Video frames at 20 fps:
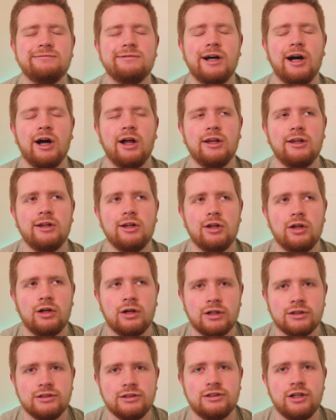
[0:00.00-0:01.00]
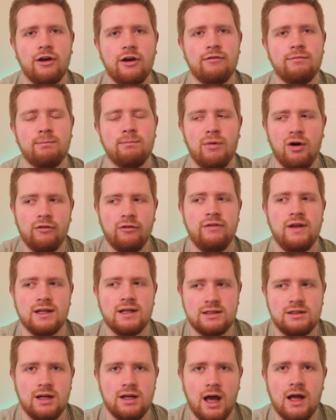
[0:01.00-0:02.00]
a lot of
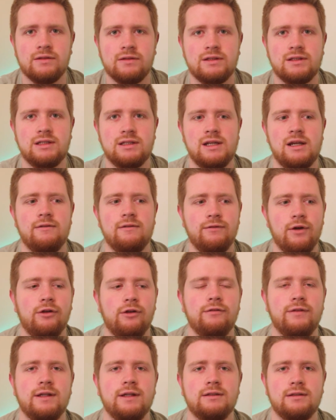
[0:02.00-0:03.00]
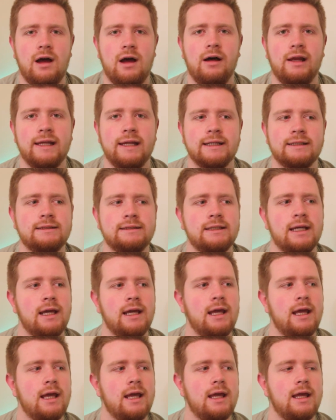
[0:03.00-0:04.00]
Moffat duds involving Daleks,
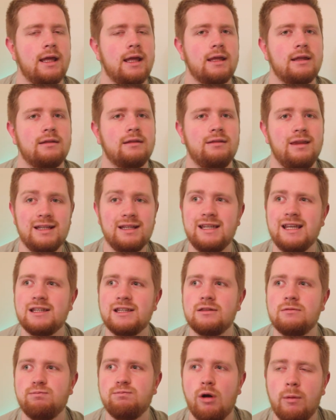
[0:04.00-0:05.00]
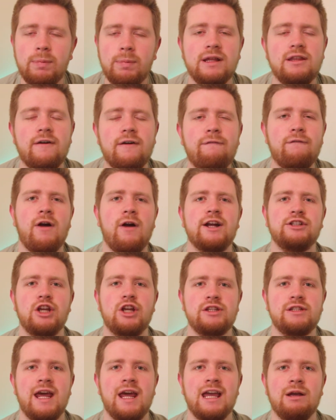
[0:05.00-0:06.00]
this is probably the
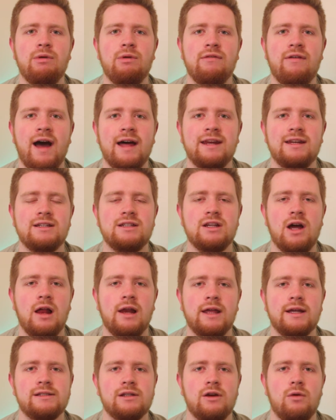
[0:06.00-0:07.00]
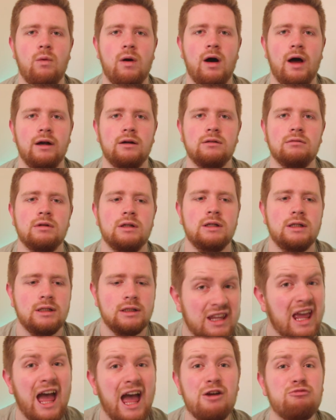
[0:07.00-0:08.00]
freshest take we've had in Daleks in a while.
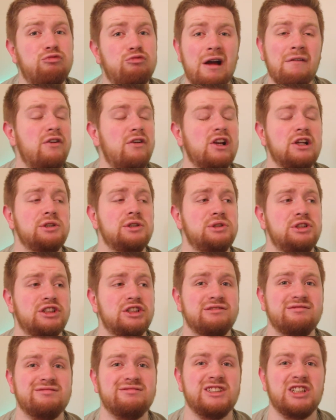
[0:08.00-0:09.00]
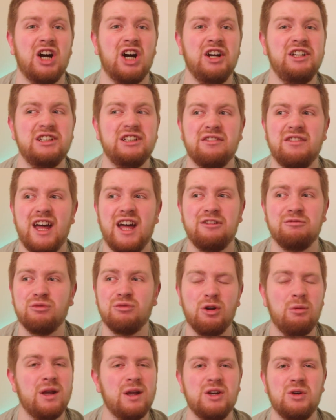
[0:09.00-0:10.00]
Yeah, Revolution kind of then
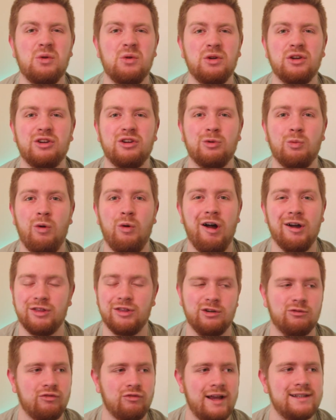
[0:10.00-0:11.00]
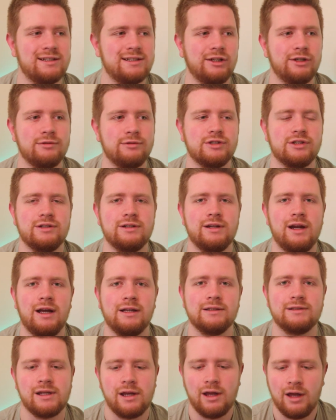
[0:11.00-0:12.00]
ruined all the good work that Resolution
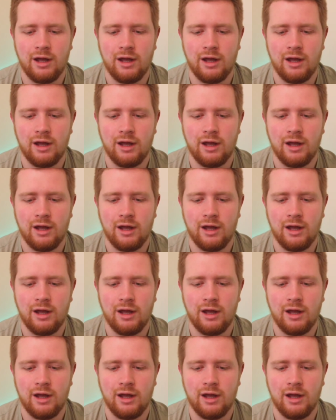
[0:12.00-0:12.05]
does,